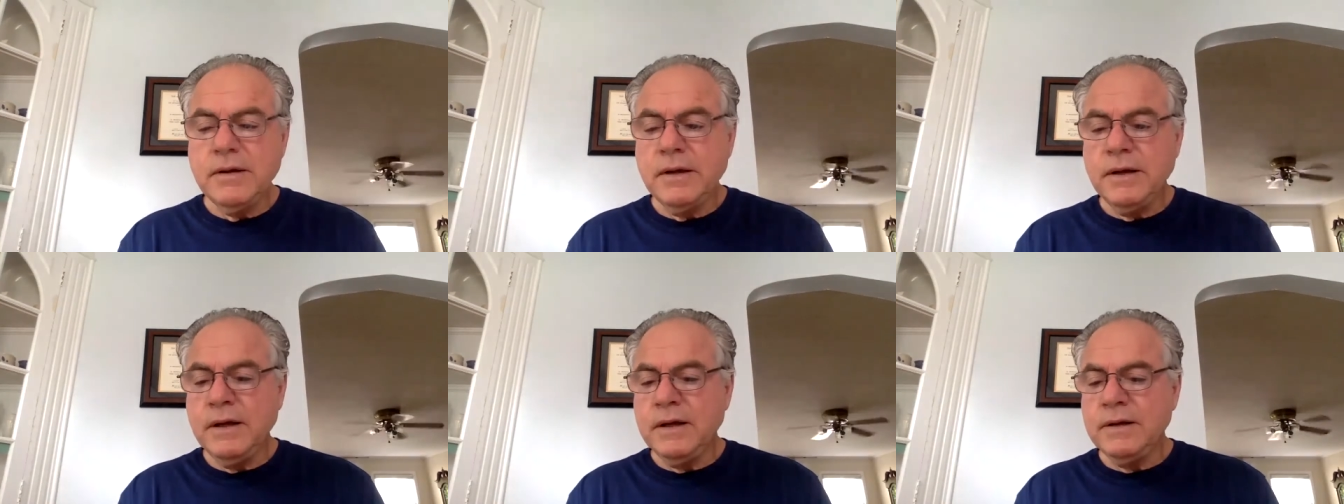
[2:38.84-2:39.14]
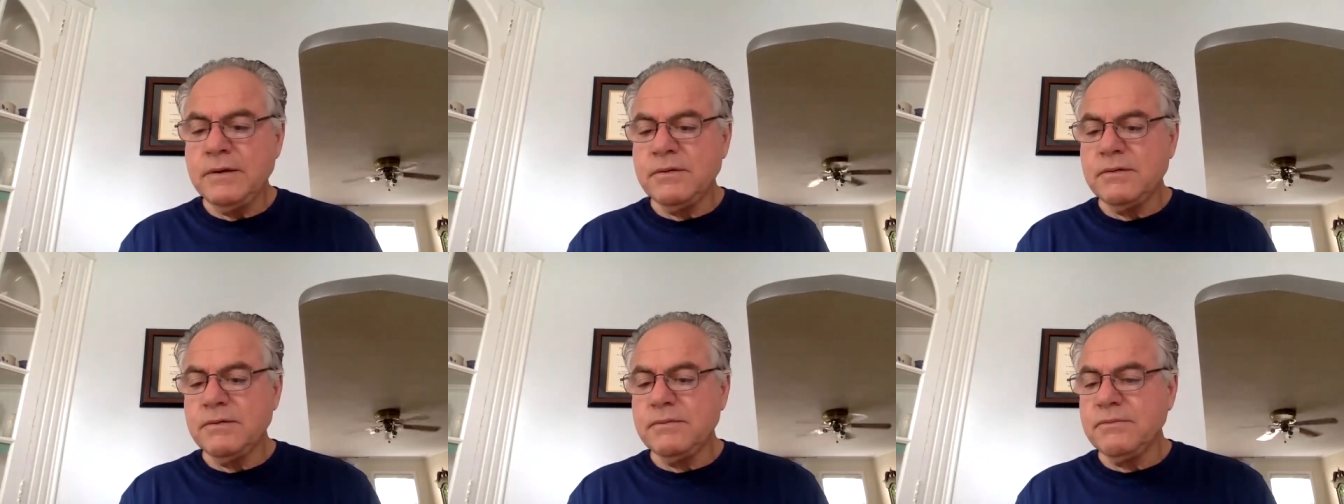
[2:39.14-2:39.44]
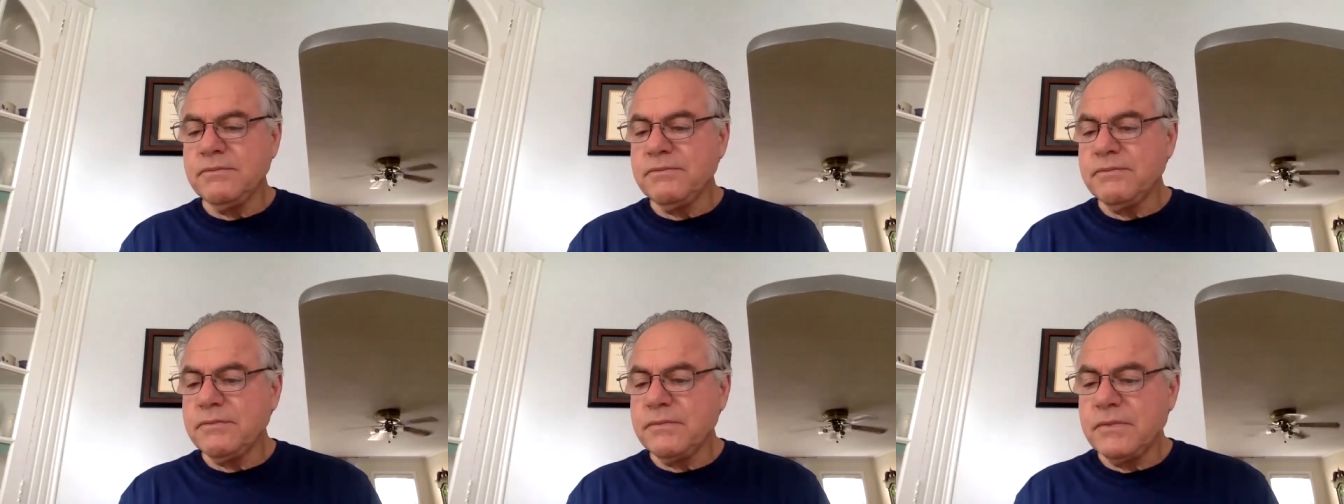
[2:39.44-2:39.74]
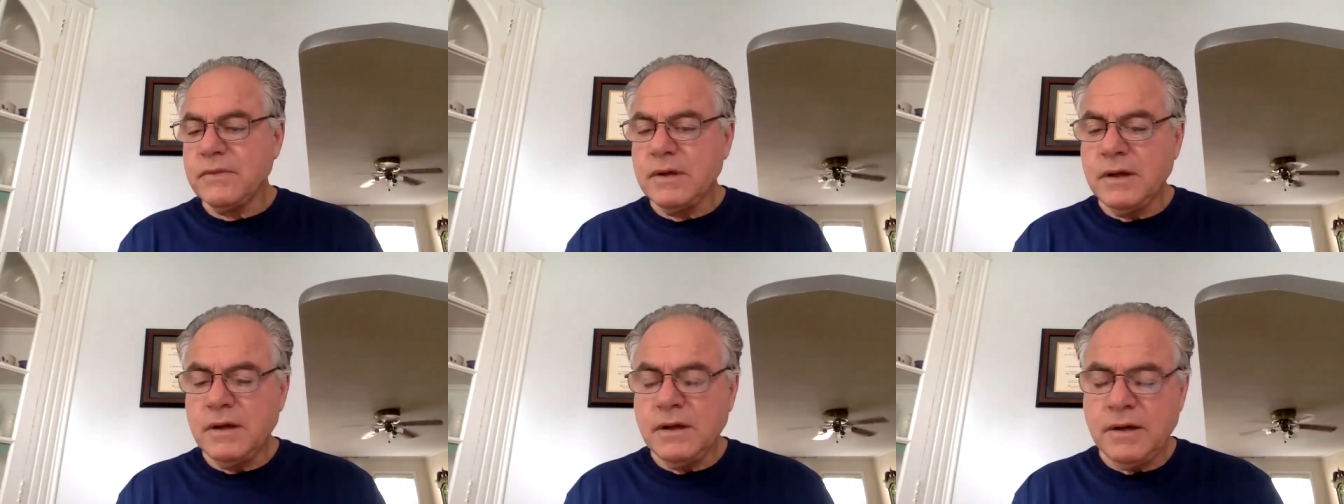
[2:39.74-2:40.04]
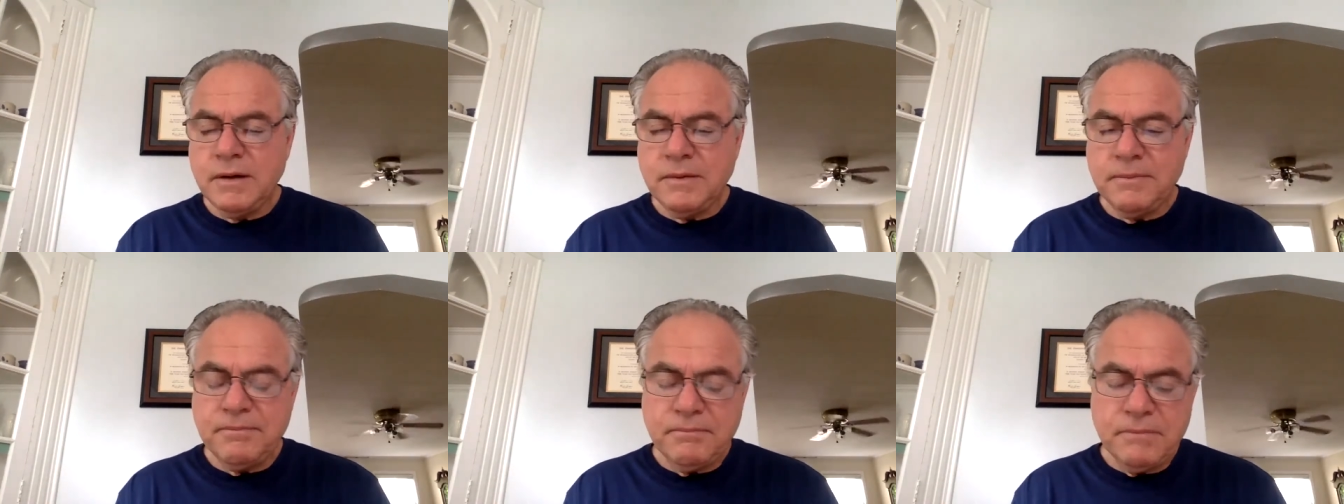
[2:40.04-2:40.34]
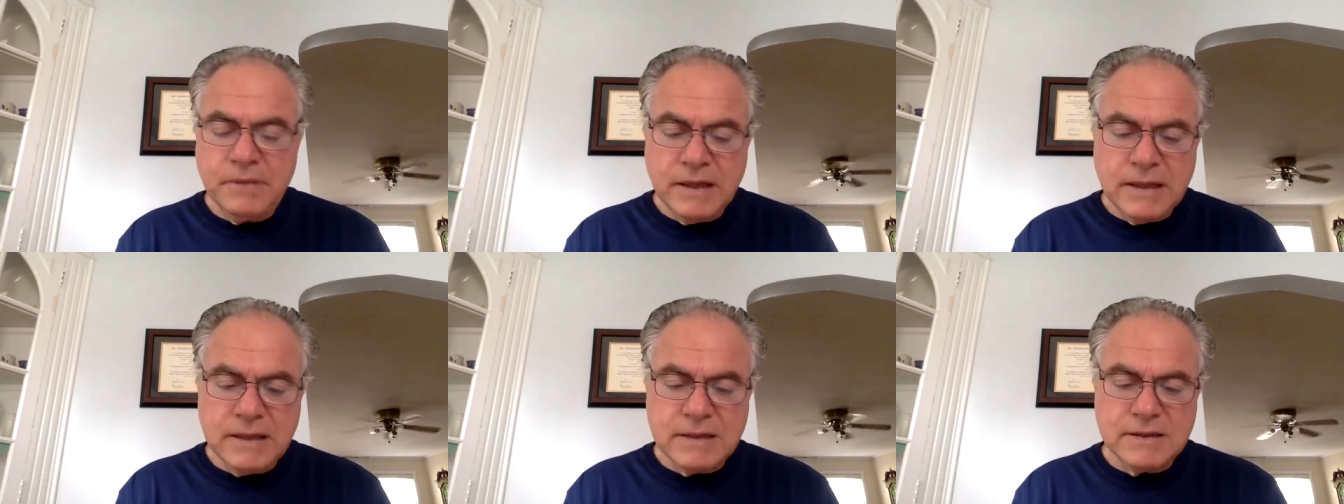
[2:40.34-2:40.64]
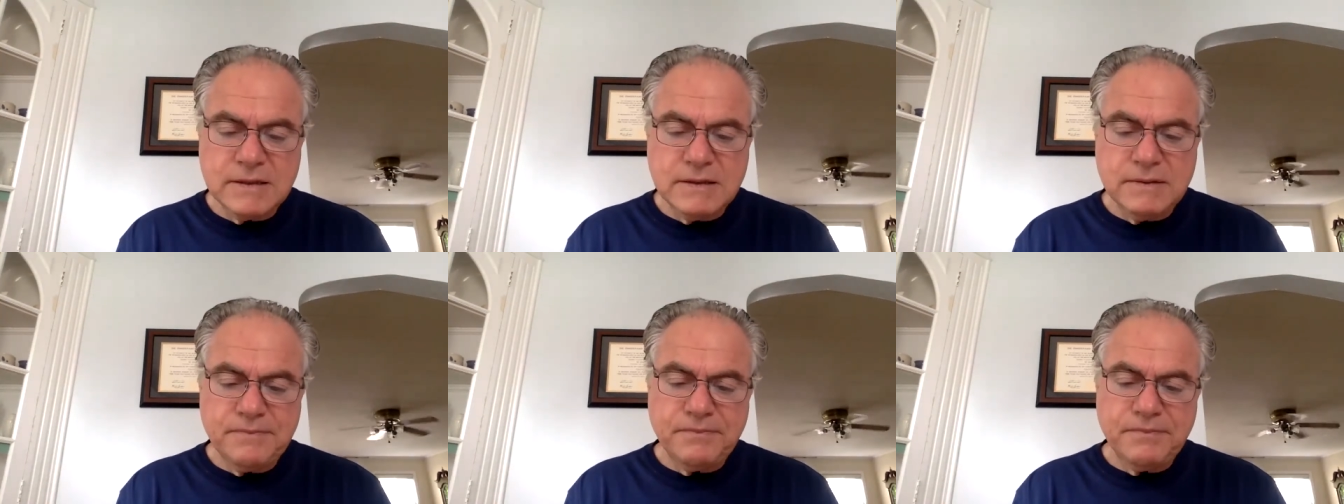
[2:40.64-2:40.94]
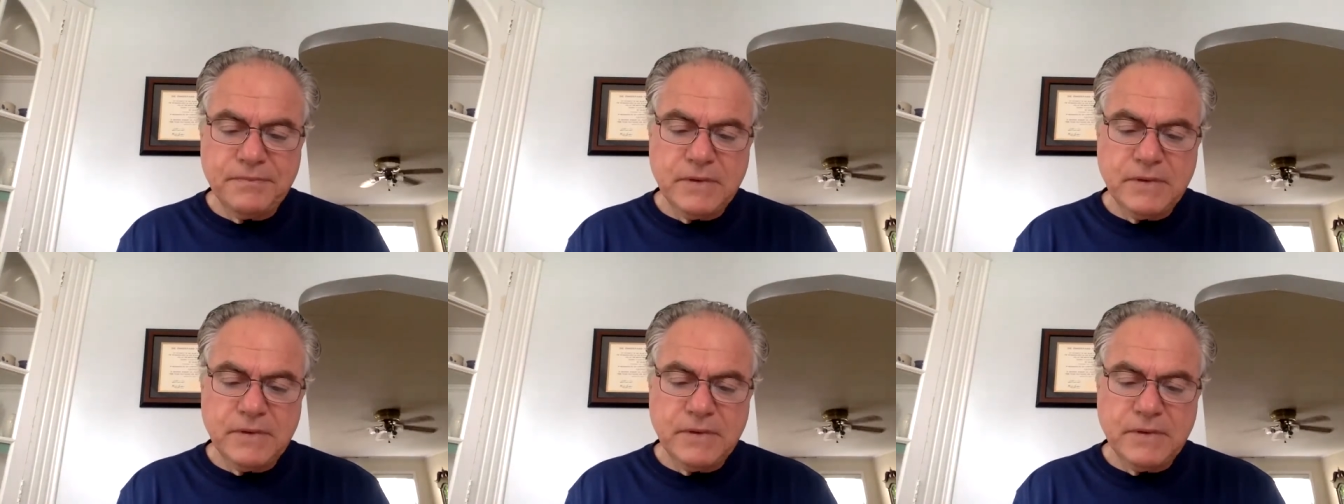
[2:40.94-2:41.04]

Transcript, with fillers: And um, because